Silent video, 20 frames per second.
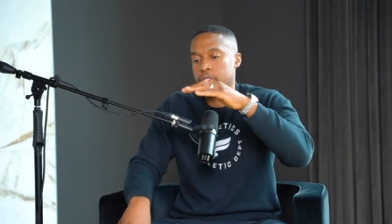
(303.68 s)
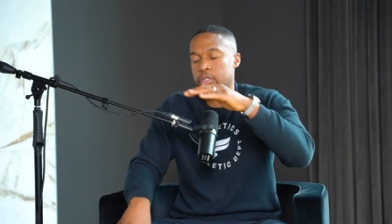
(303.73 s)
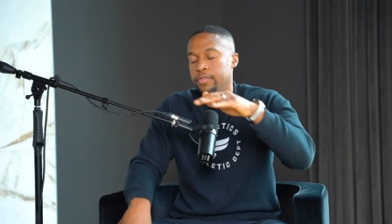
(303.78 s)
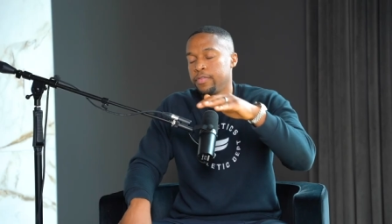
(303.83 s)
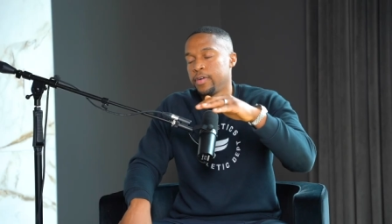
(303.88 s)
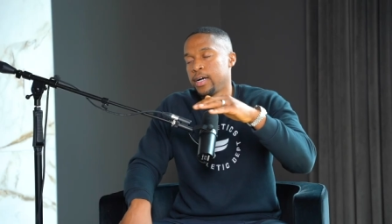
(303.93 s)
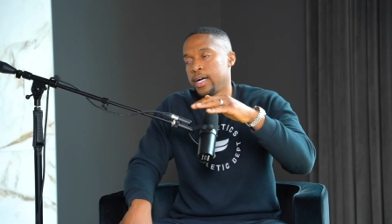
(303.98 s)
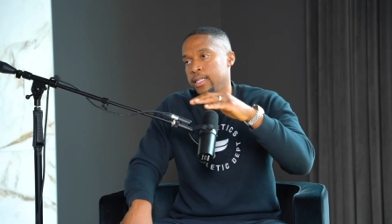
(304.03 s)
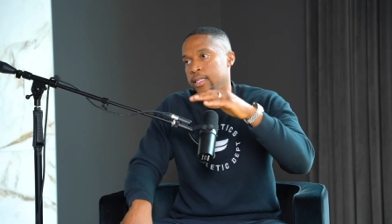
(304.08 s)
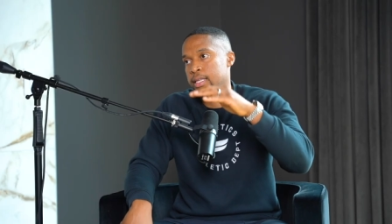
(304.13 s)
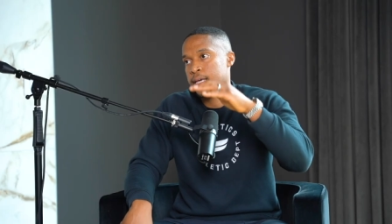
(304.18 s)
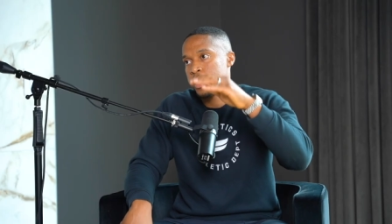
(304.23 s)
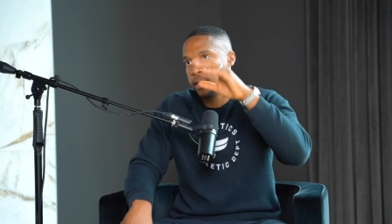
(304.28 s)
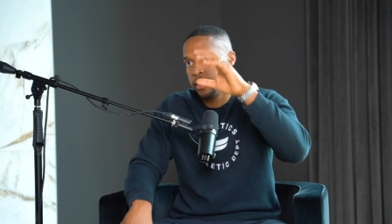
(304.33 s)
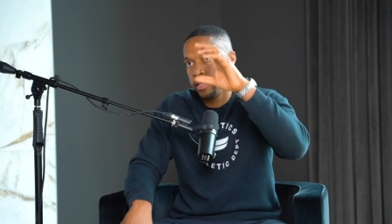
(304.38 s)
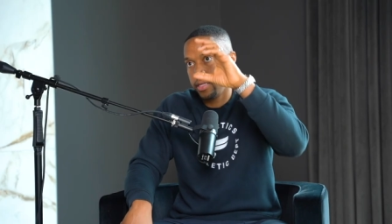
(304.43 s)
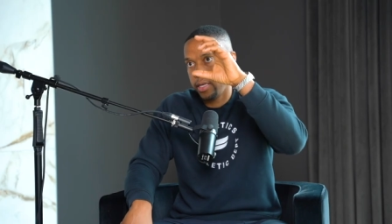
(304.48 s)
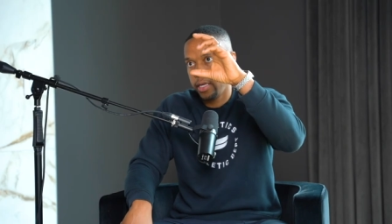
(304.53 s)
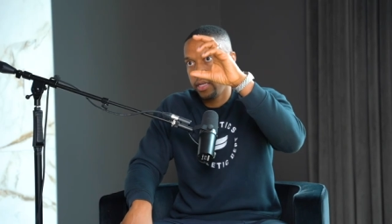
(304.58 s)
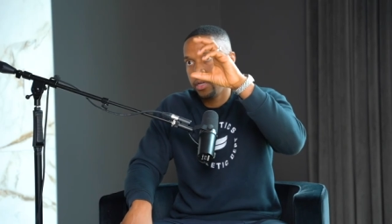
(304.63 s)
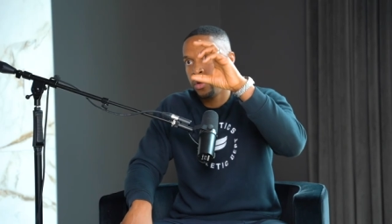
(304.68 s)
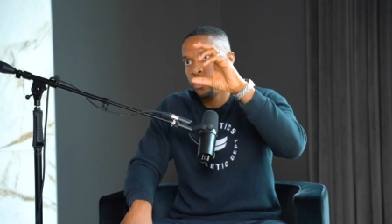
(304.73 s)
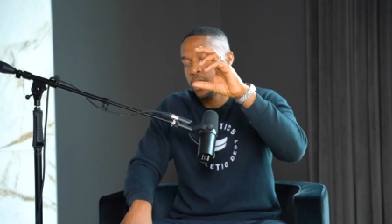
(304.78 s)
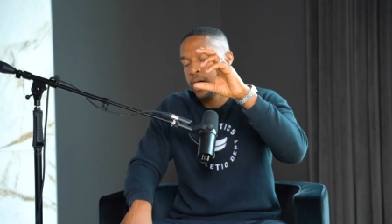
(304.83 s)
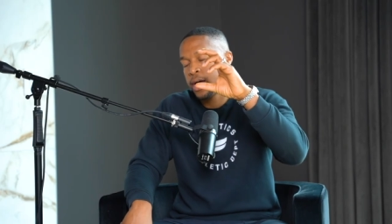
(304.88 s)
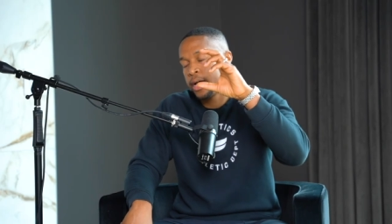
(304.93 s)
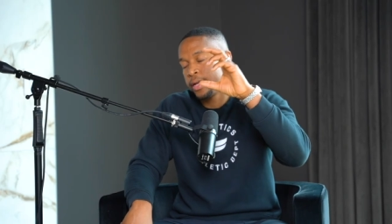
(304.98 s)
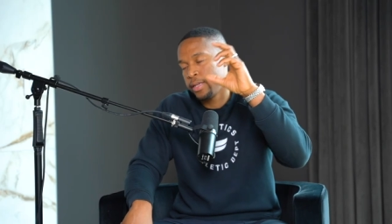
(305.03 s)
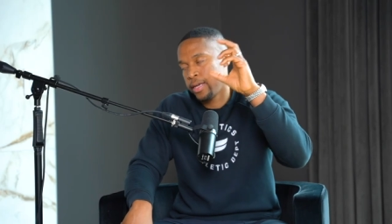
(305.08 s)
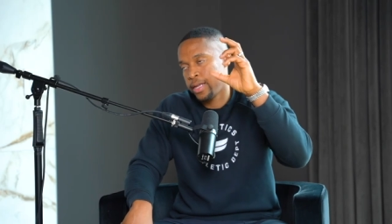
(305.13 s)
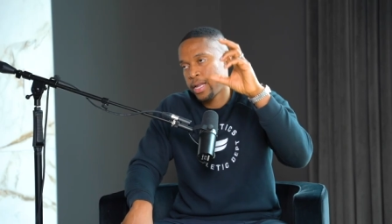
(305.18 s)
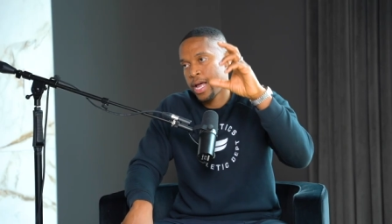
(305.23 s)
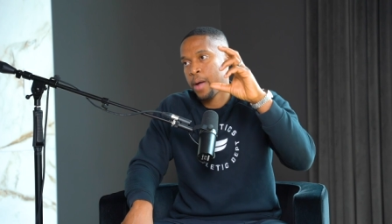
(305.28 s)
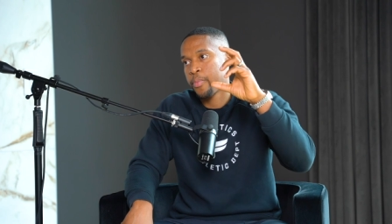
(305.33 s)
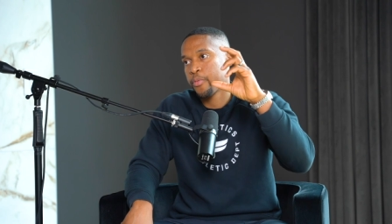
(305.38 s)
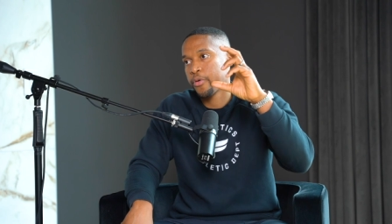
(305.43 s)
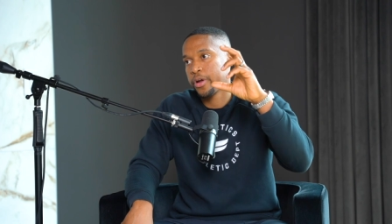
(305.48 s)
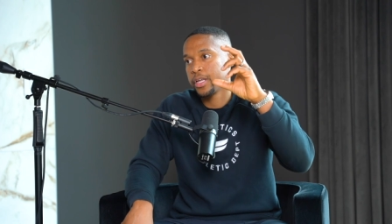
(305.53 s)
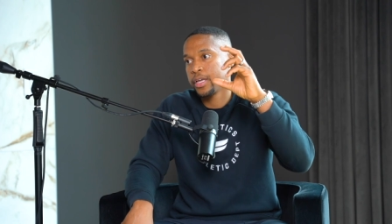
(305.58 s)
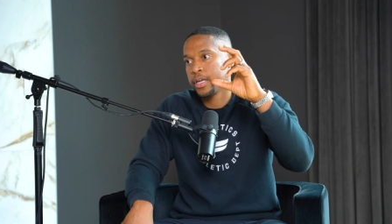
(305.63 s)
you divide that, the NOI, net
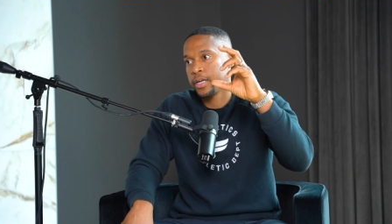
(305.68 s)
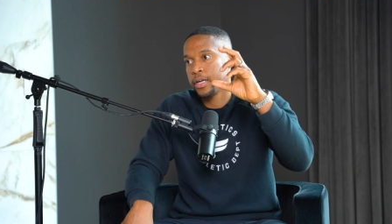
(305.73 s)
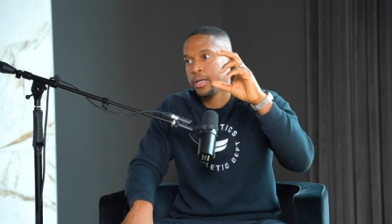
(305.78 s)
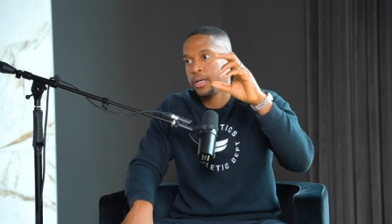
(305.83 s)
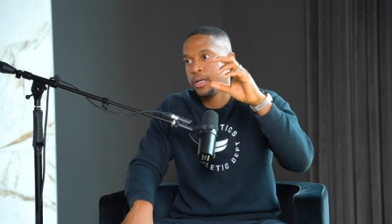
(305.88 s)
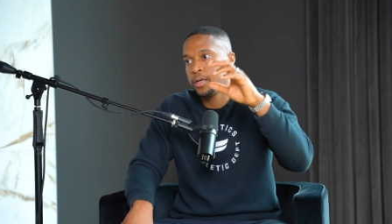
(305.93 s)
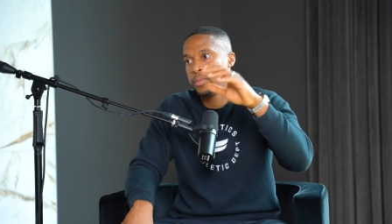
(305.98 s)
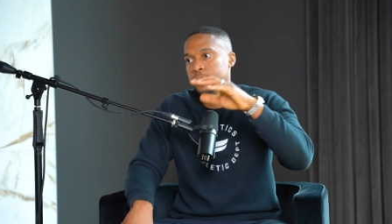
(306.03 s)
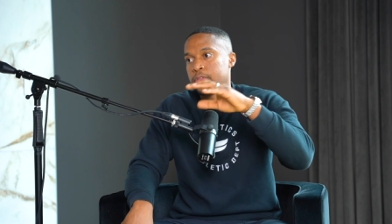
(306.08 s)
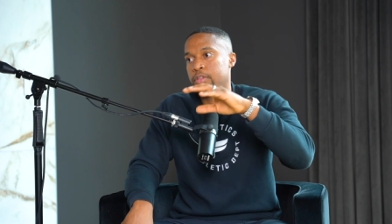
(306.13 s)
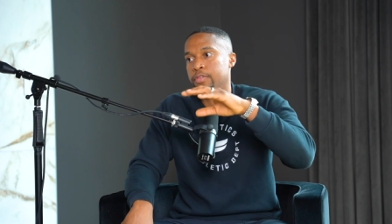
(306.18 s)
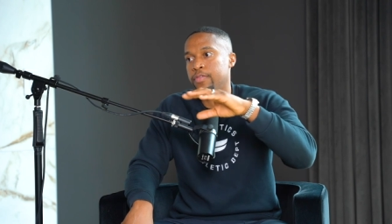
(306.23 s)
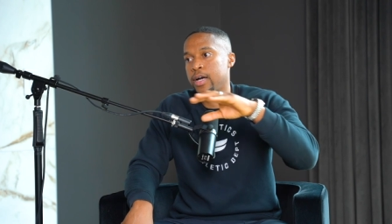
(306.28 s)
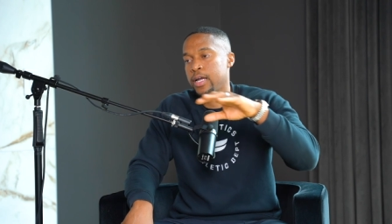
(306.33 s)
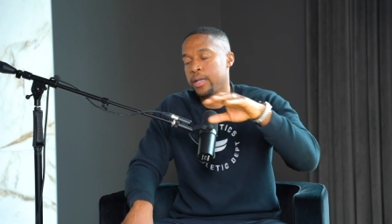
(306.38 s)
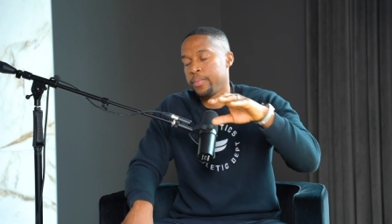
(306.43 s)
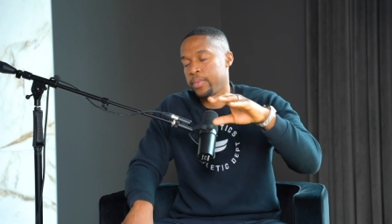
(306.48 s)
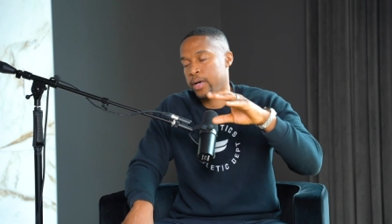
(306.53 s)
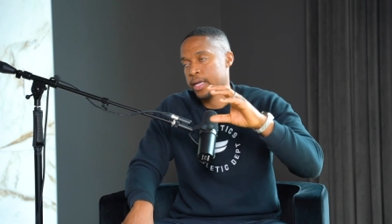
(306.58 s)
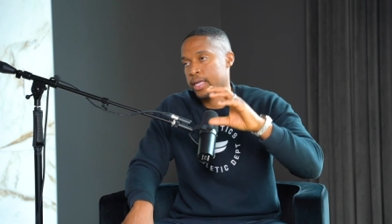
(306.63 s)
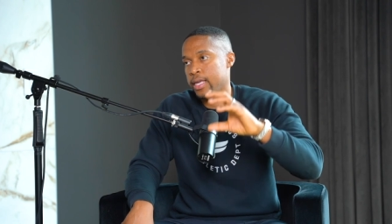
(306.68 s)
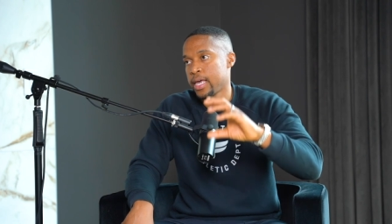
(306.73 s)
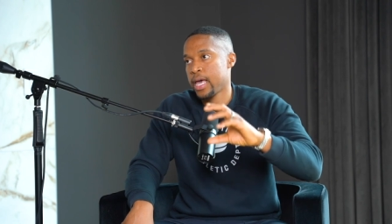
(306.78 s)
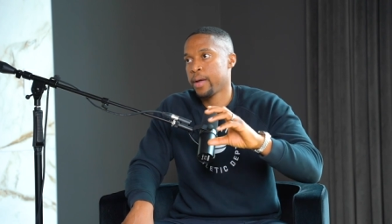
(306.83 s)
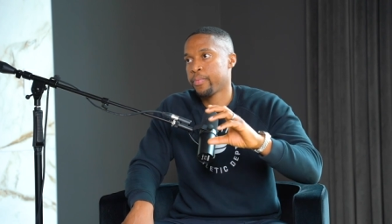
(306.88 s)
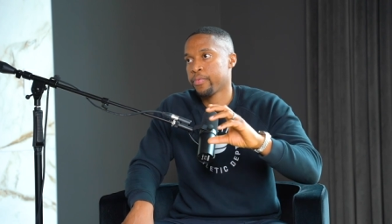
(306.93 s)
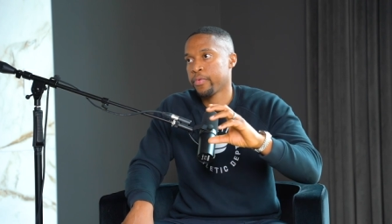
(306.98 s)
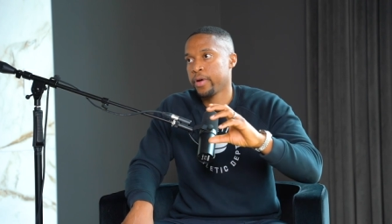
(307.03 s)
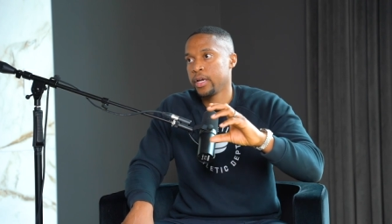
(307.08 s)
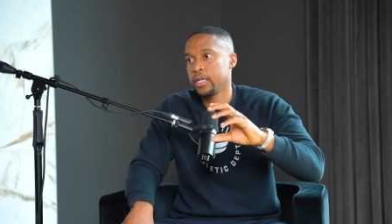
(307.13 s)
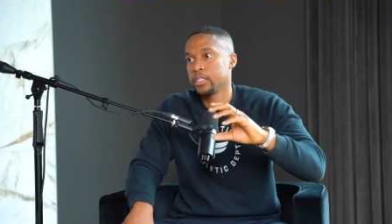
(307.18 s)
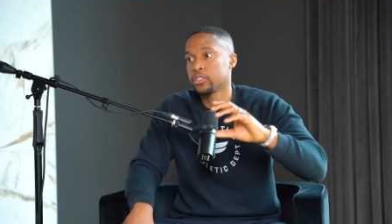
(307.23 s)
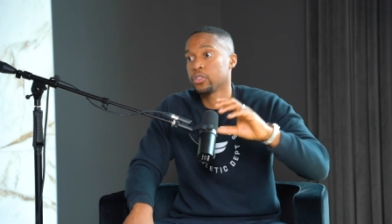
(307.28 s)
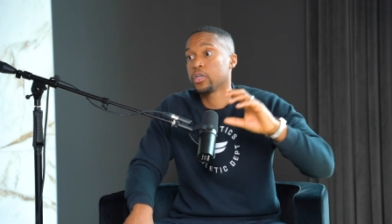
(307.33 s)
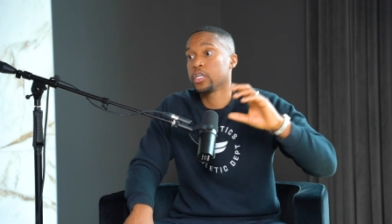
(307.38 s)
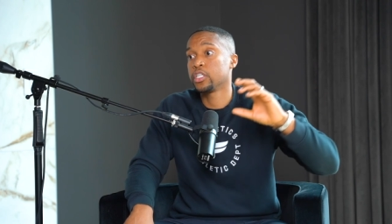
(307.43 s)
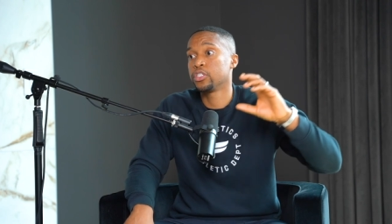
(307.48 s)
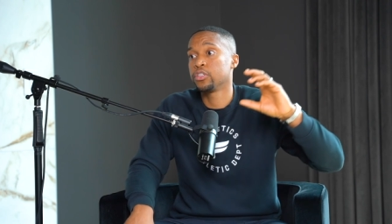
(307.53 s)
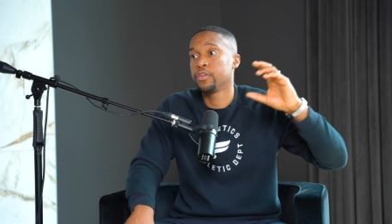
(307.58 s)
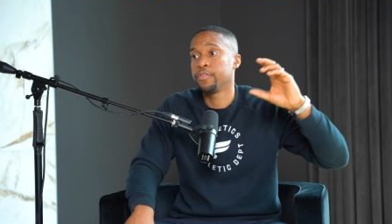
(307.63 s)
operating income, divided by cap rate, it's going
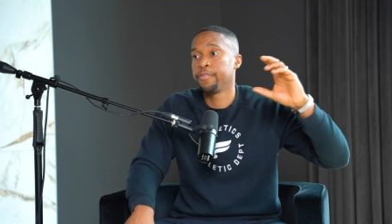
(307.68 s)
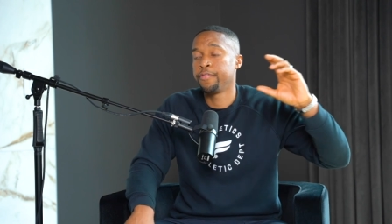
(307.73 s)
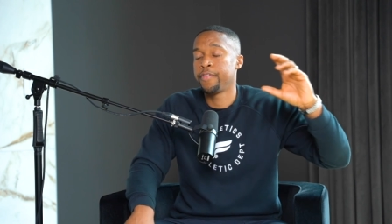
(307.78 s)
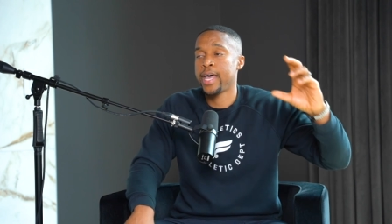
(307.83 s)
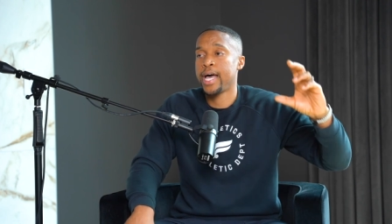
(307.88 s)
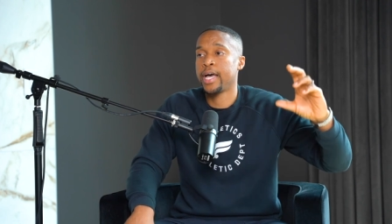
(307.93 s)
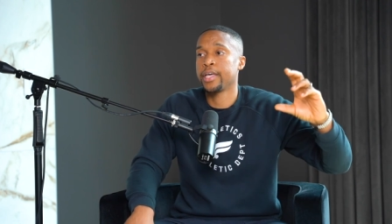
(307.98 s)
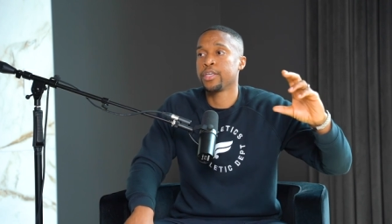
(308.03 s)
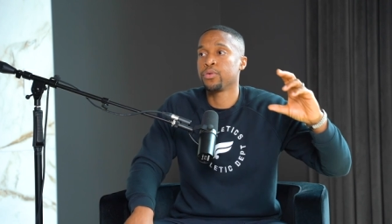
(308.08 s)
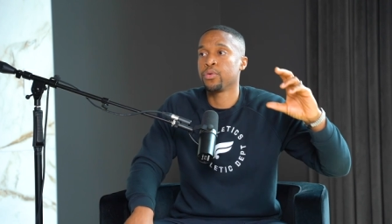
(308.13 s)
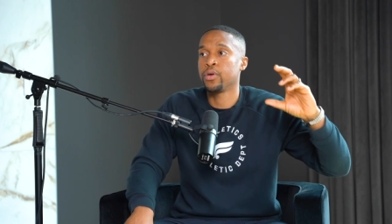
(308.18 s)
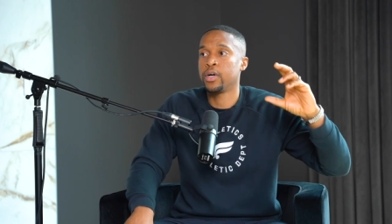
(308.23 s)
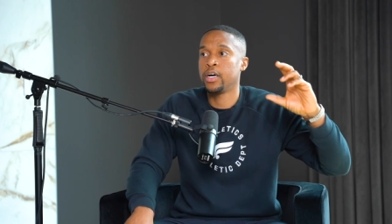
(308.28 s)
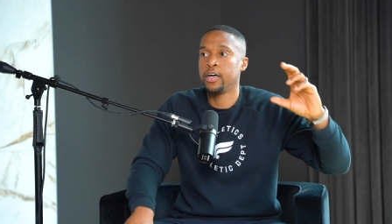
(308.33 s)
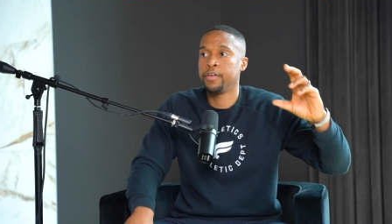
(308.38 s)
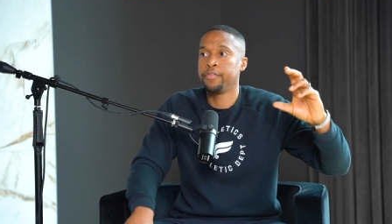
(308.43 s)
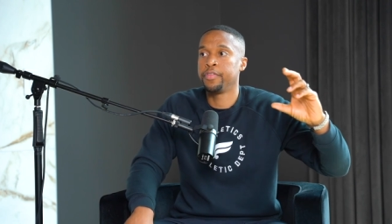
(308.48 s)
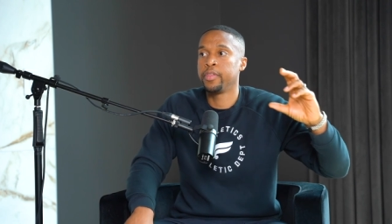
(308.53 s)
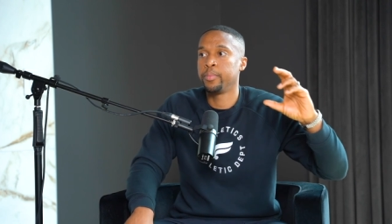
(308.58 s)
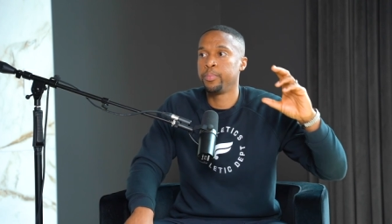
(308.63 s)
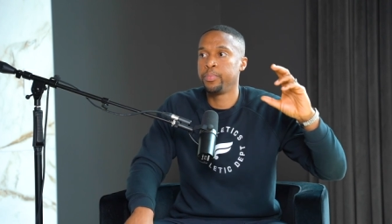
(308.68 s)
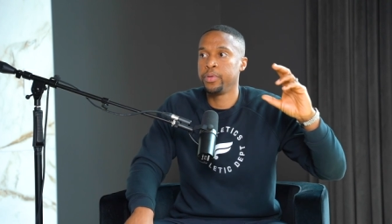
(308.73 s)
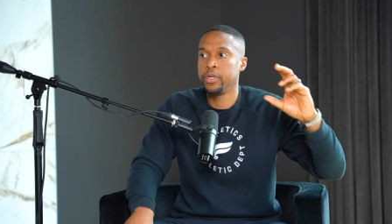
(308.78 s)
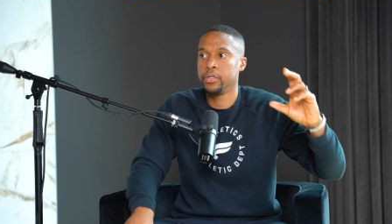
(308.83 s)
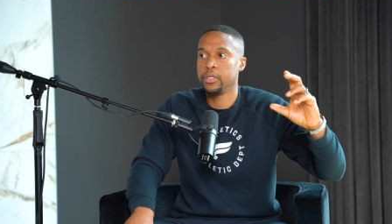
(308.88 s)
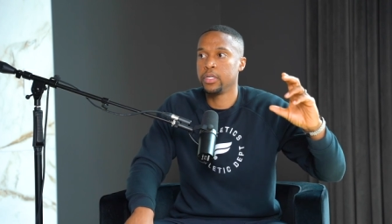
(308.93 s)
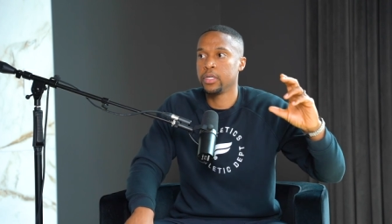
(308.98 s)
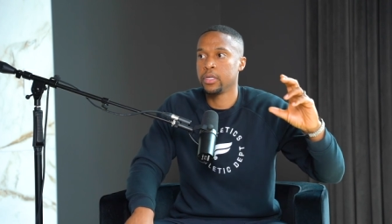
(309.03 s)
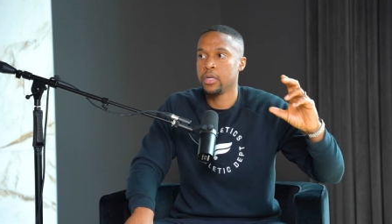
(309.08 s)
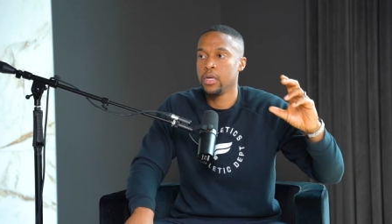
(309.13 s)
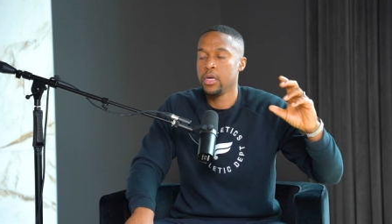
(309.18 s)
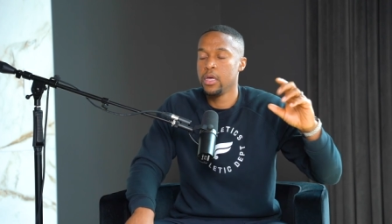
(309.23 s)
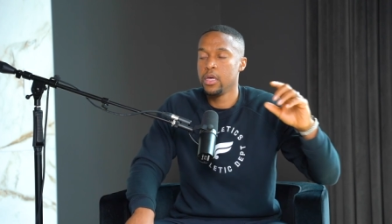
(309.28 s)
to get you the value of the building.